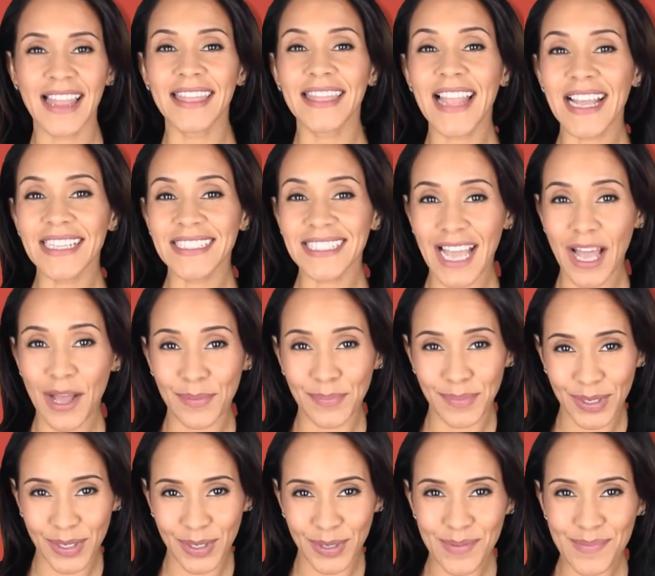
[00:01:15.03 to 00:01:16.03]
Let's help
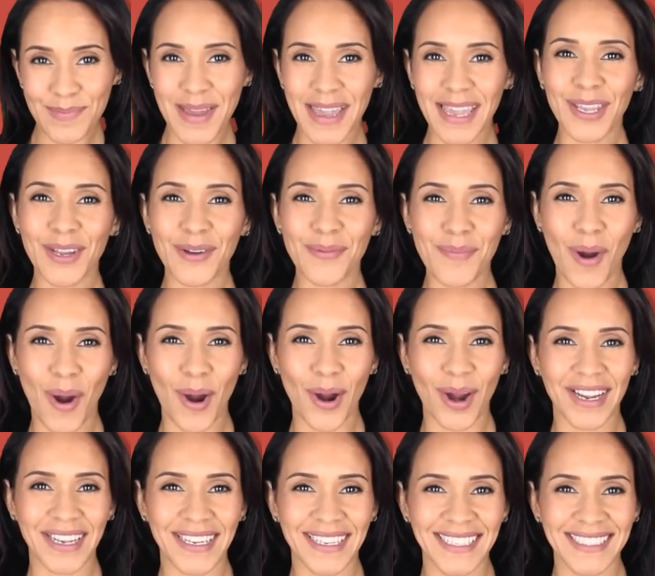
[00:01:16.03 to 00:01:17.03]
you make your mark.
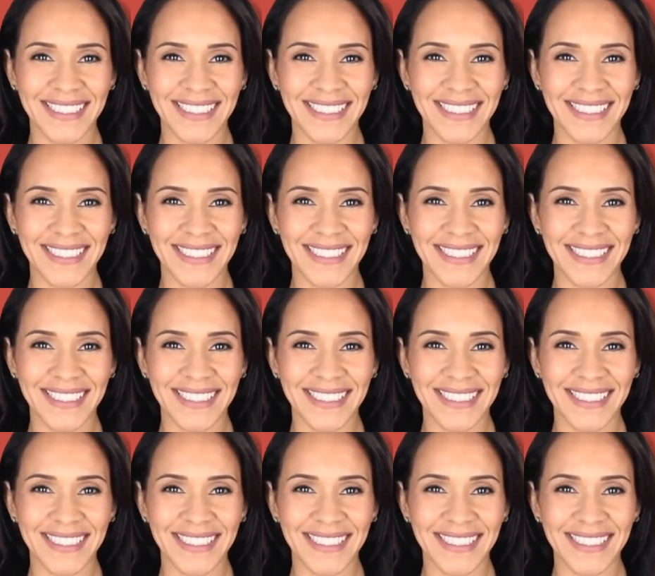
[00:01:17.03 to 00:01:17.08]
